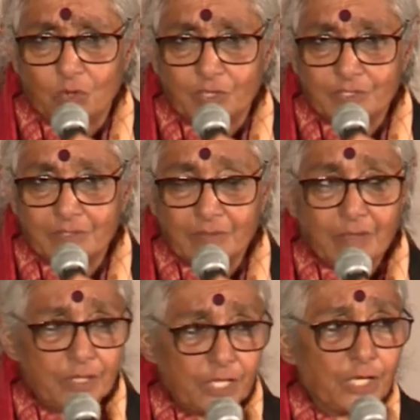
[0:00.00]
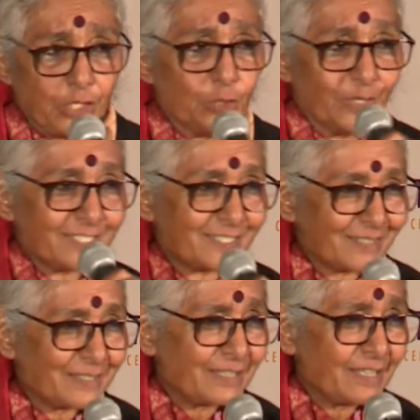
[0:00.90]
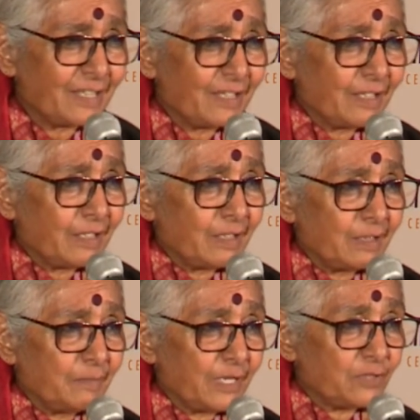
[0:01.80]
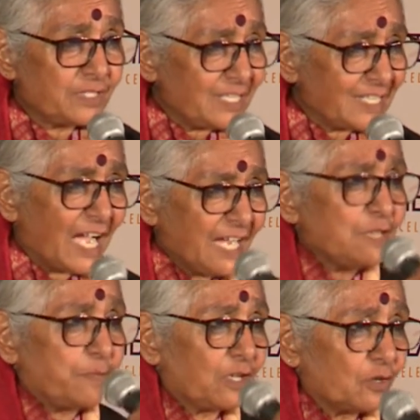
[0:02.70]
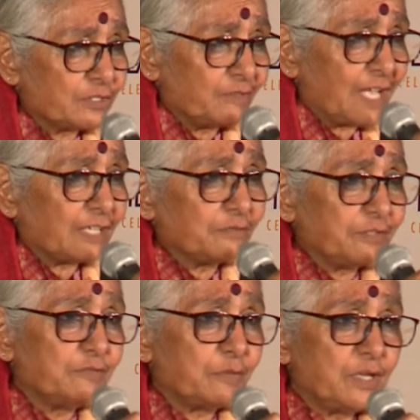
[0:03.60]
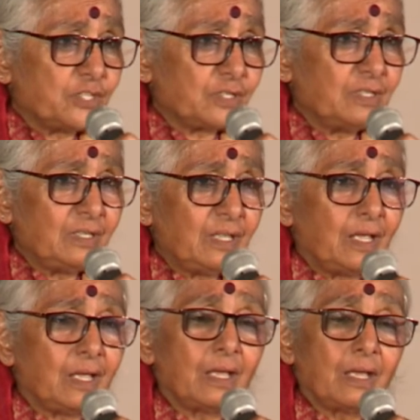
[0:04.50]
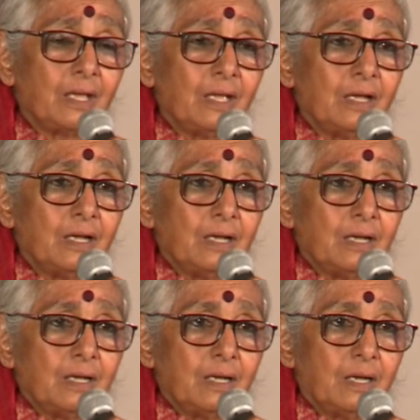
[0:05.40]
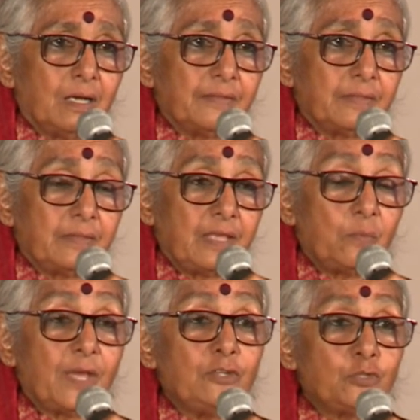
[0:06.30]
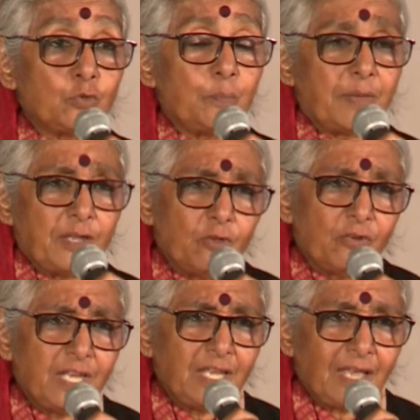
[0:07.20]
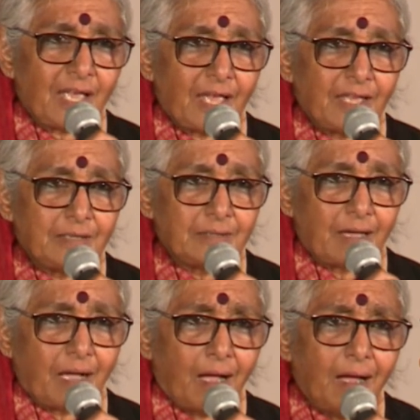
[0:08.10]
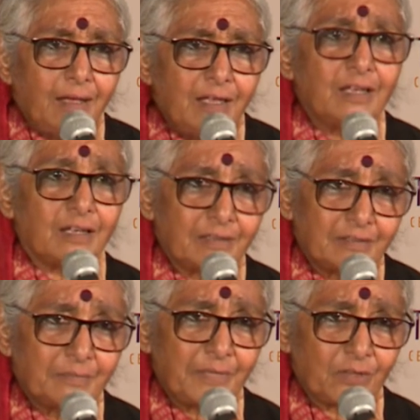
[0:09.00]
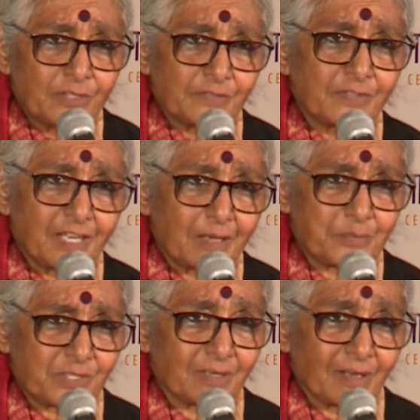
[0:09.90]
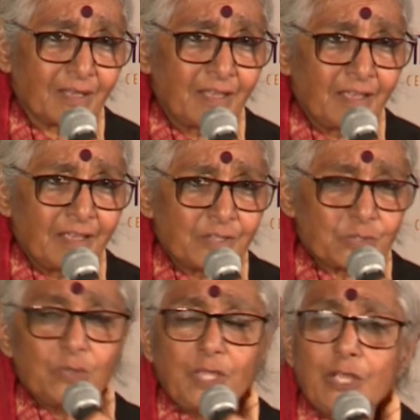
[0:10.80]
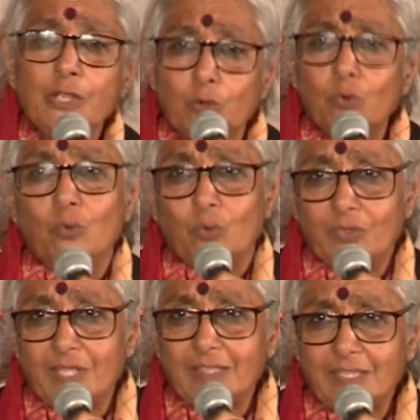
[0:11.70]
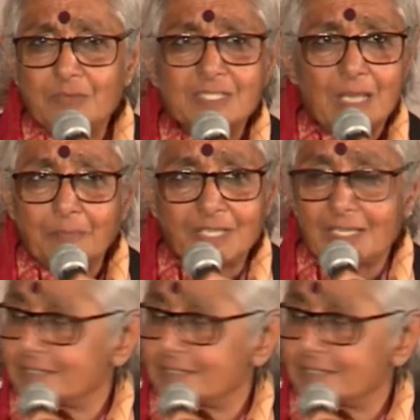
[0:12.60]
was. They knew it. Because they died because of lack of information. They, uh, they went through penury and hunger because of corruption. So they knew that there was something